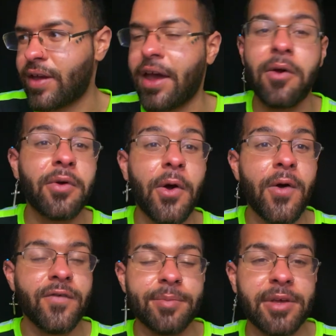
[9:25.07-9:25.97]
I don't know
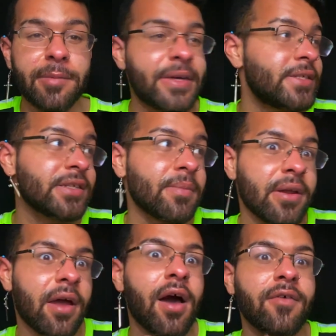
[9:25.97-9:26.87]
if I'm going to piss
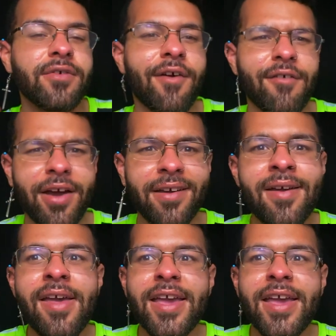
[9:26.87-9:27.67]
somebody off, right?